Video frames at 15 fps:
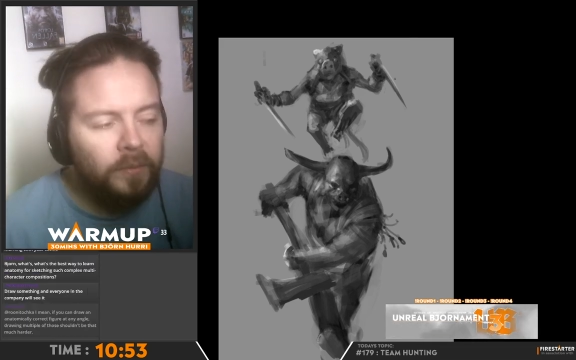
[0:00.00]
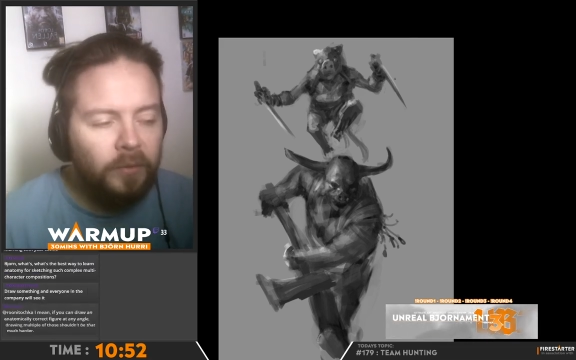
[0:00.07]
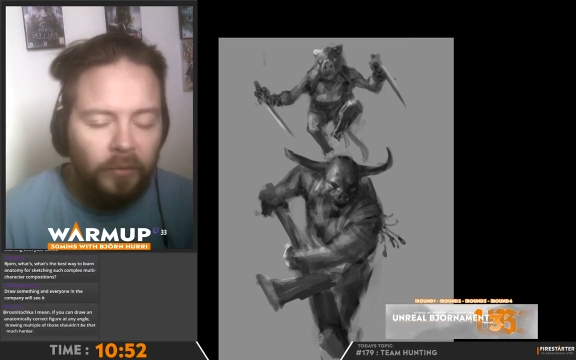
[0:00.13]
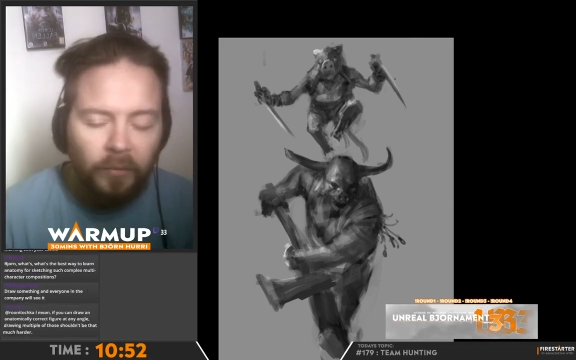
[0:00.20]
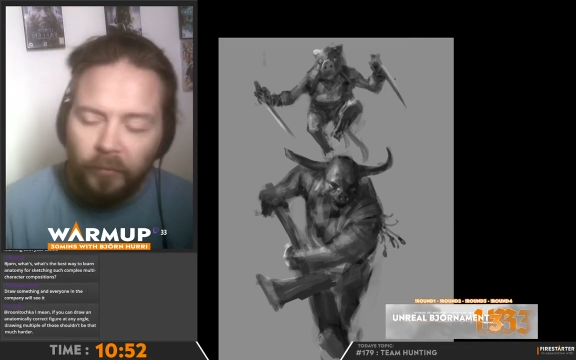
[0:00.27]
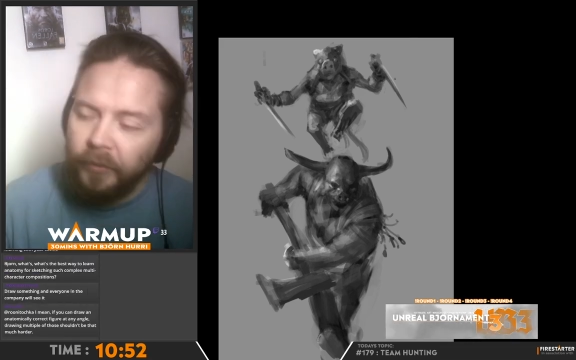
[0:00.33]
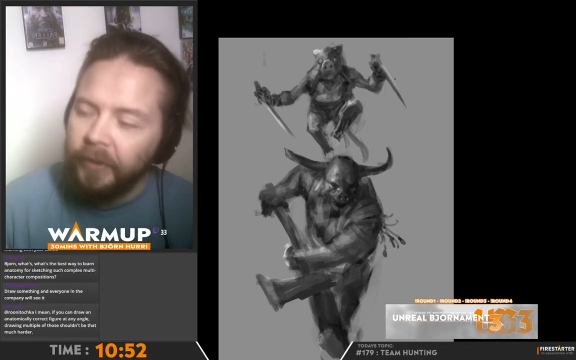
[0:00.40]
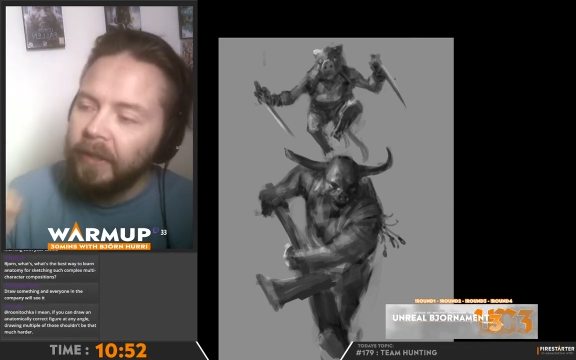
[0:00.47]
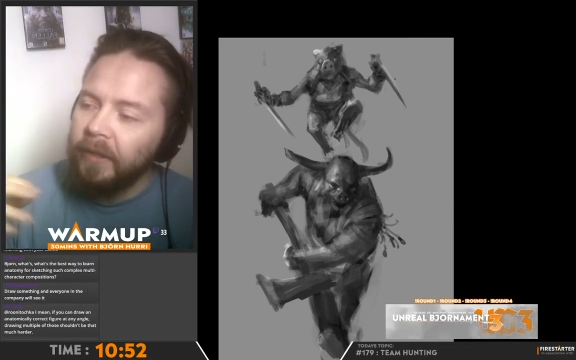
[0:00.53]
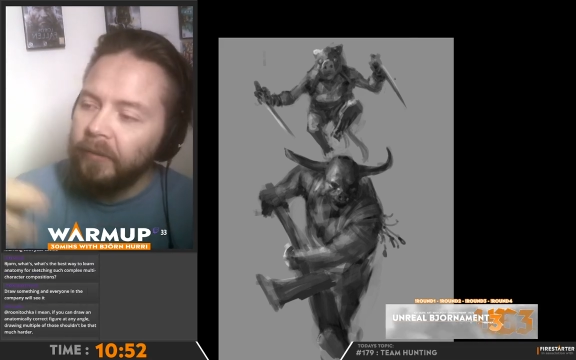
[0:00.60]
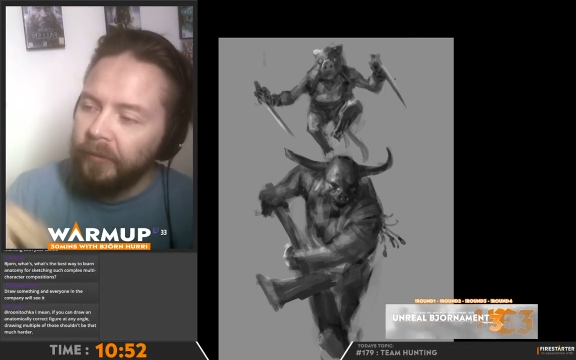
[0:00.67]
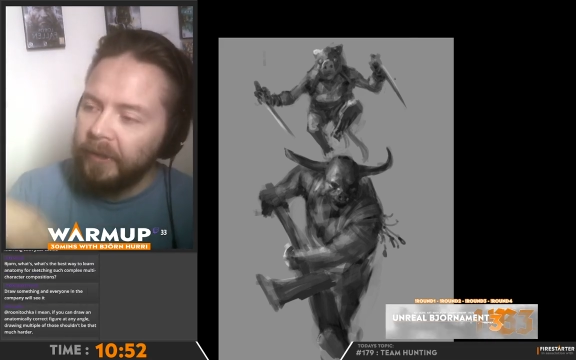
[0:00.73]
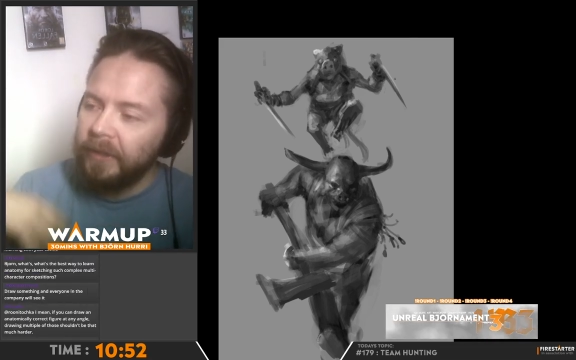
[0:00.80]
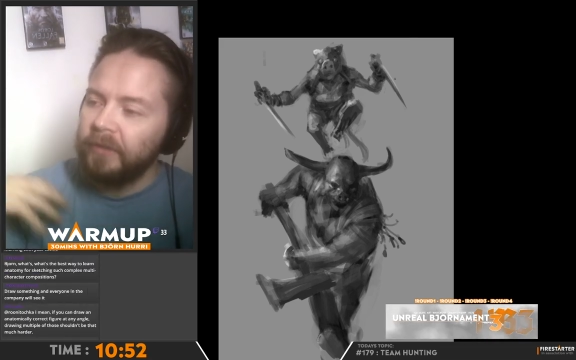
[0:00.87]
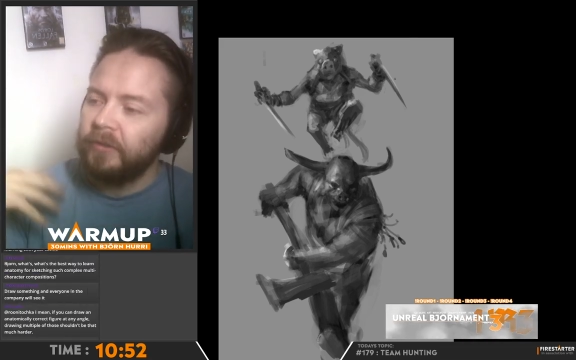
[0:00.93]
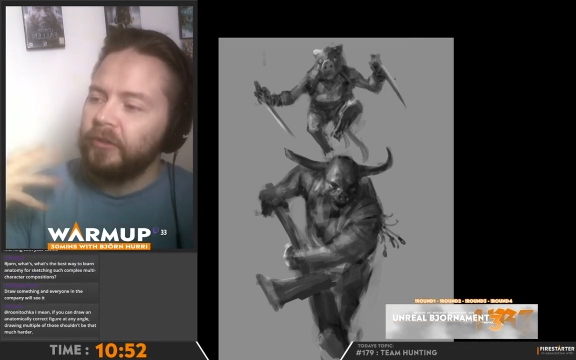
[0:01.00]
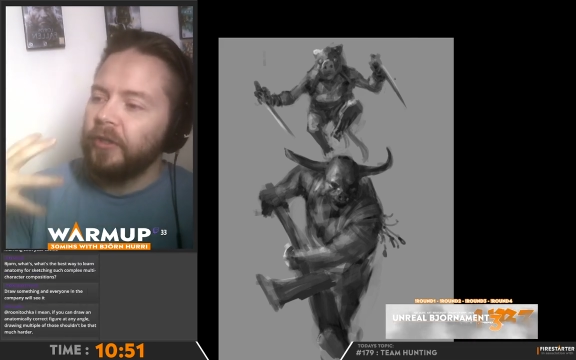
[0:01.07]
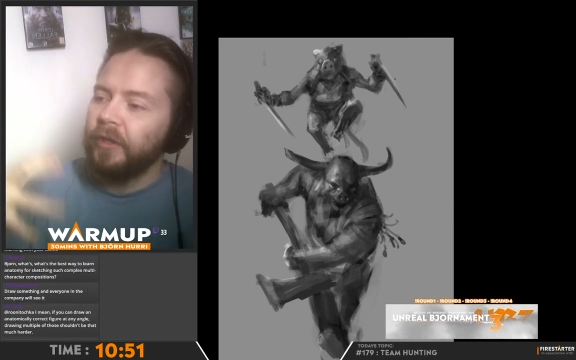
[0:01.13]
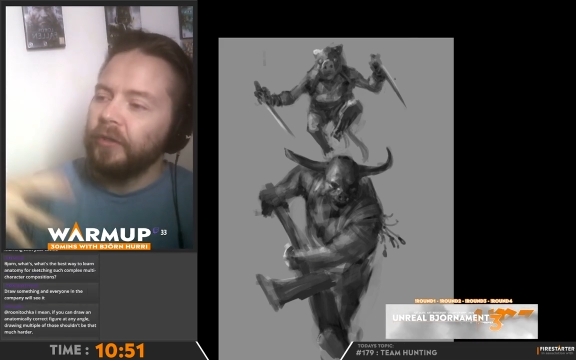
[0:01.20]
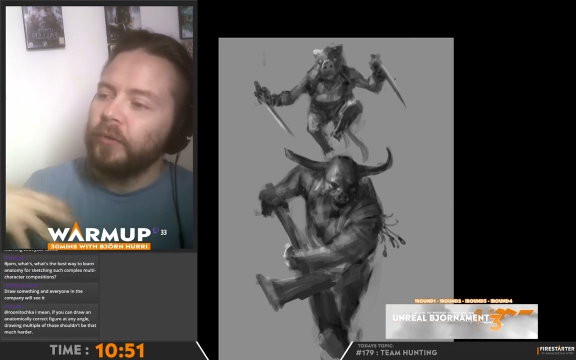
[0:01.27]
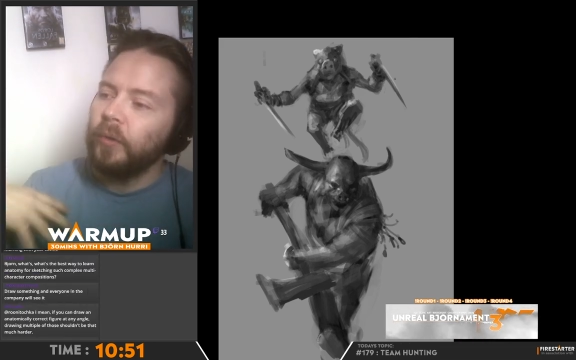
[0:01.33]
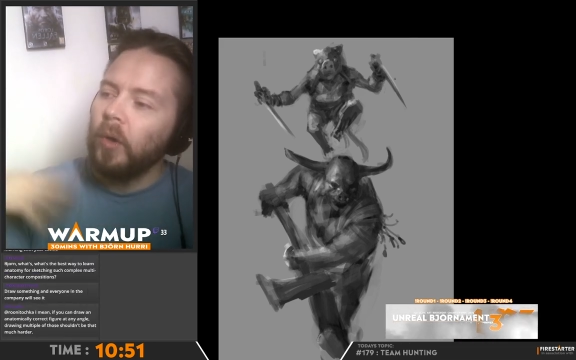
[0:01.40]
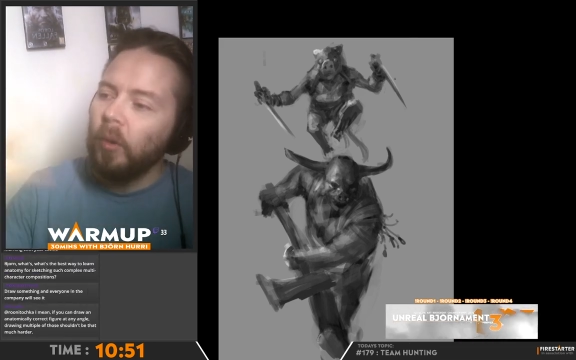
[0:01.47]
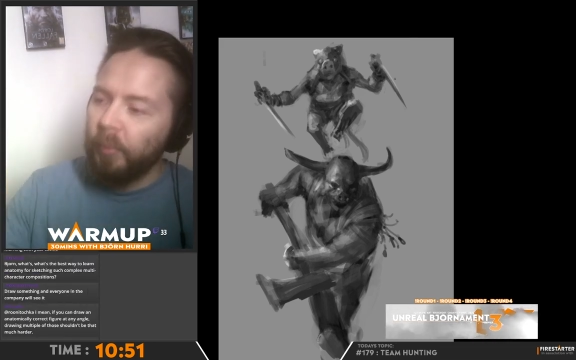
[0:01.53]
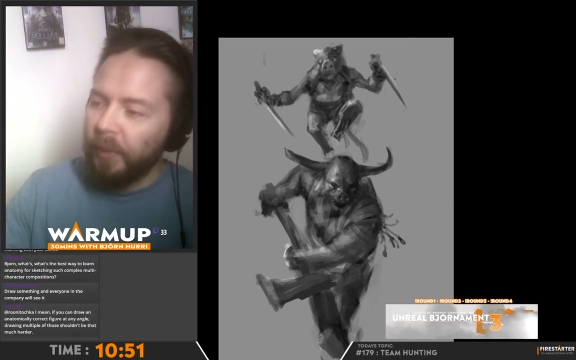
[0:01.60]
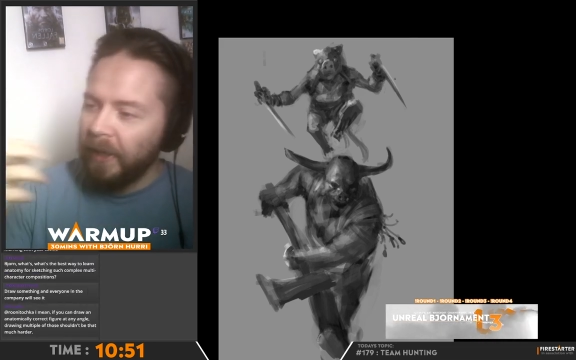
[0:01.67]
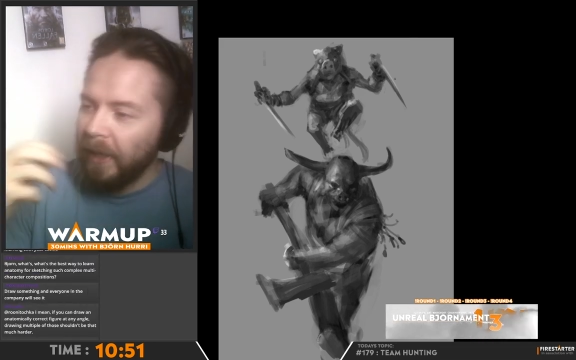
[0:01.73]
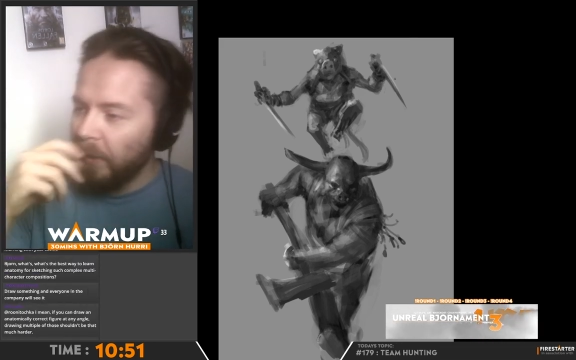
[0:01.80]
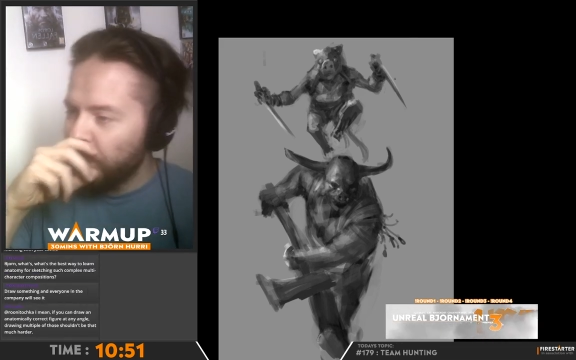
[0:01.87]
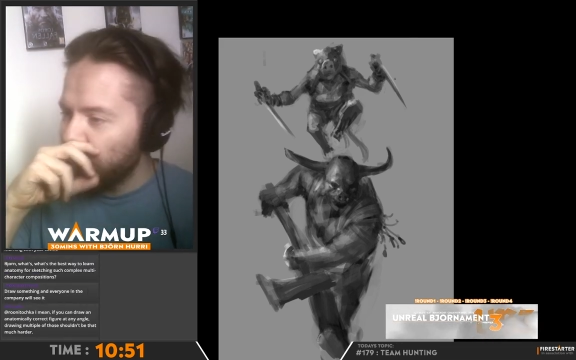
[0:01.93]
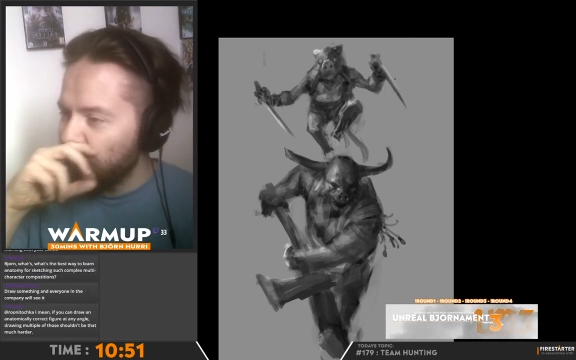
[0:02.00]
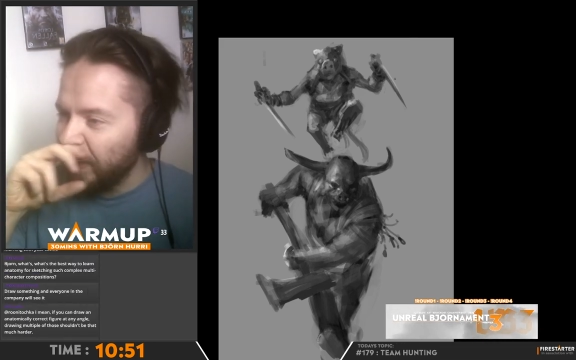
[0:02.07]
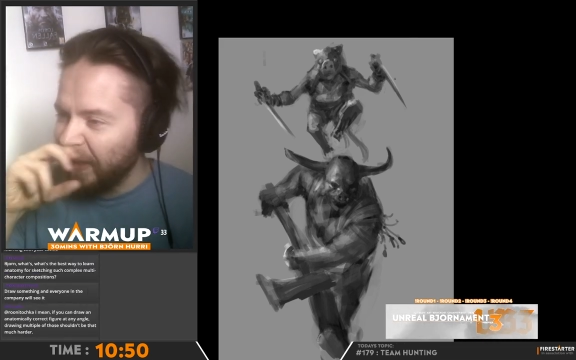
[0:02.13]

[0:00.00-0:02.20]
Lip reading: really starting to open up